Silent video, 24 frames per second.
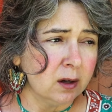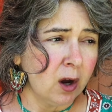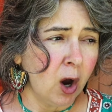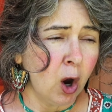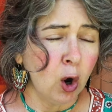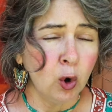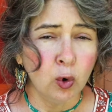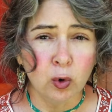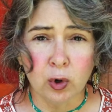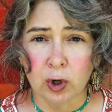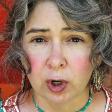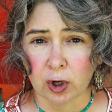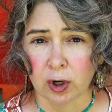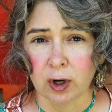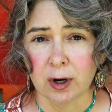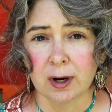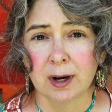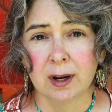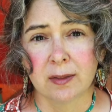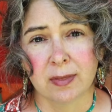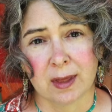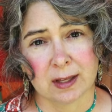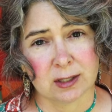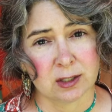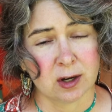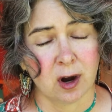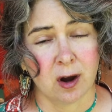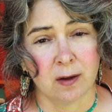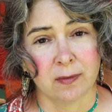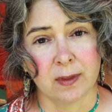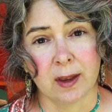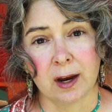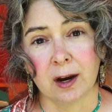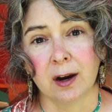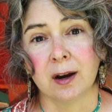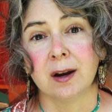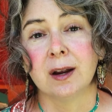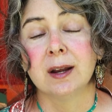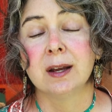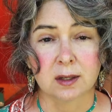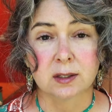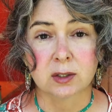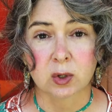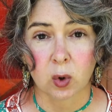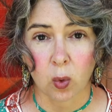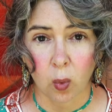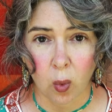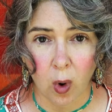ochre that's on there
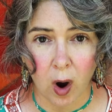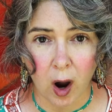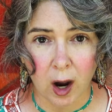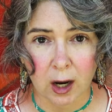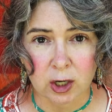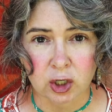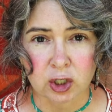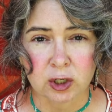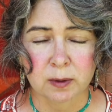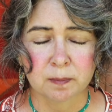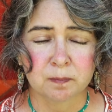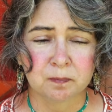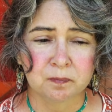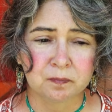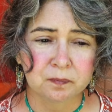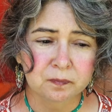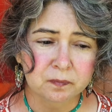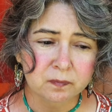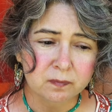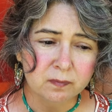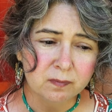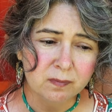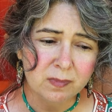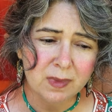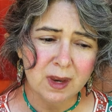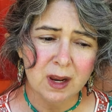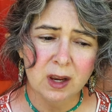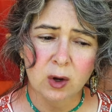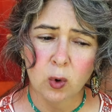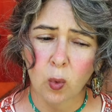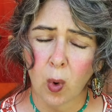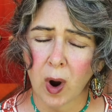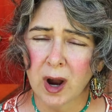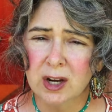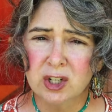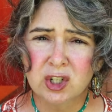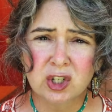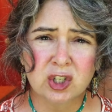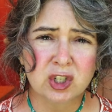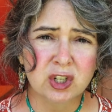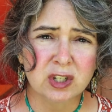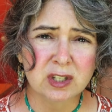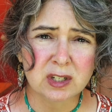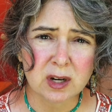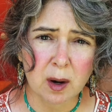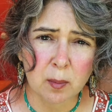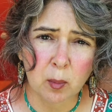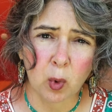is a gouache. Gouache is just a